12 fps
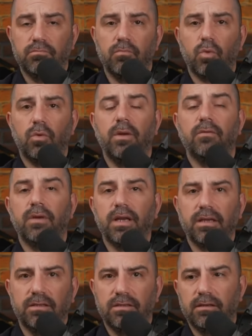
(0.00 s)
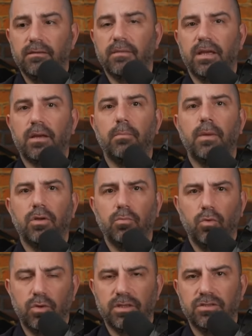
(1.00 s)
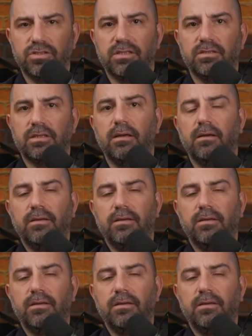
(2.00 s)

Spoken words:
or device in a much more consistent,